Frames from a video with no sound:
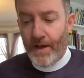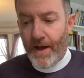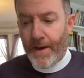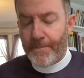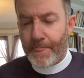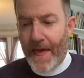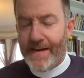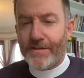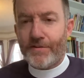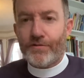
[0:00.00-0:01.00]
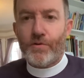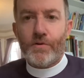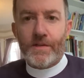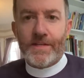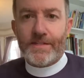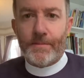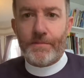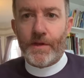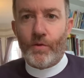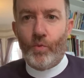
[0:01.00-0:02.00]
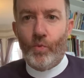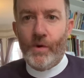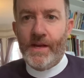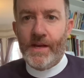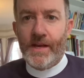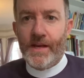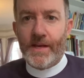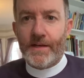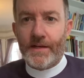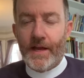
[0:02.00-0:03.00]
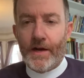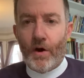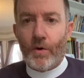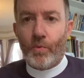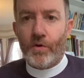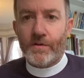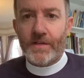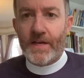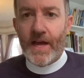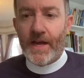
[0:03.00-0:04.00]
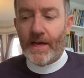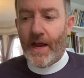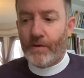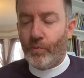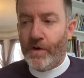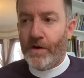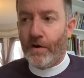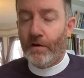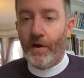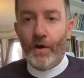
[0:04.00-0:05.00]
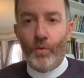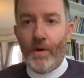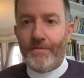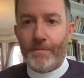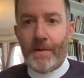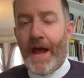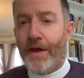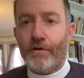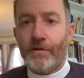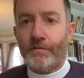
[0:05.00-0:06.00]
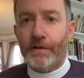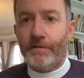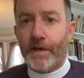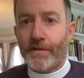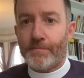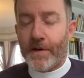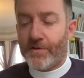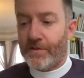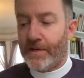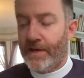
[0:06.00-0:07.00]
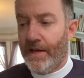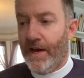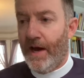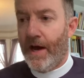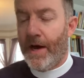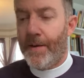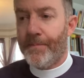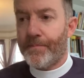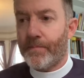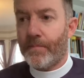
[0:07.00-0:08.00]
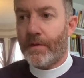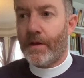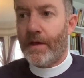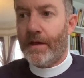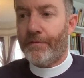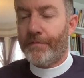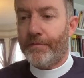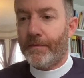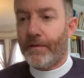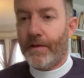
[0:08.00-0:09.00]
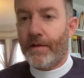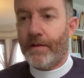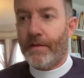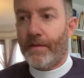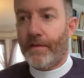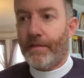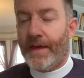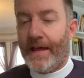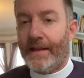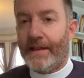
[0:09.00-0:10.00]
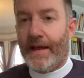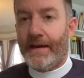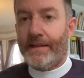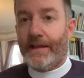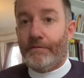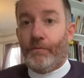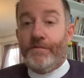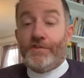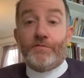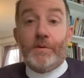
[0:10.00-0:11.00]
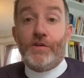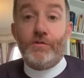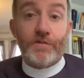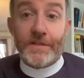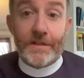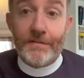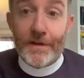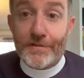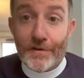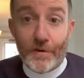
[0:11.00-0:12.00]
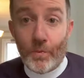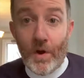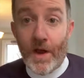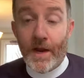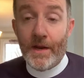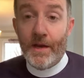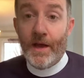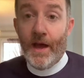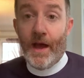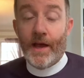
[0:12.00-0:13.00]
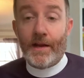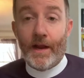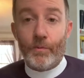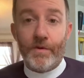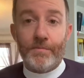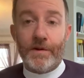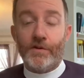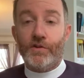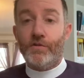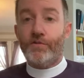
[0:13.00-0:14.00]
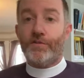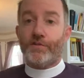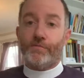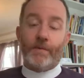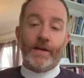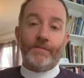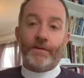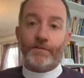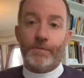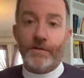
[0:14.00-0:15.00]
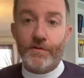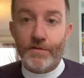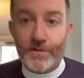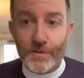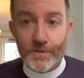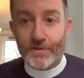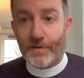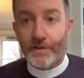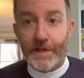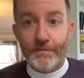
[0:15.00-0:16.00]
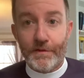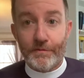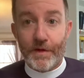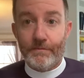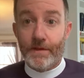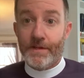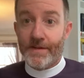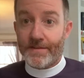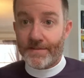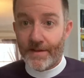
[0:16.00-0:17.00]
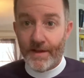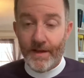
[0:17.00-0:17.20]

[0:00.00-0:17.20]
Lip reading: And it's certainly something we in our world today, and we have a pattern of living, especially if that we've just been used to living a certain way, and many of us been used to a certain level of convenience,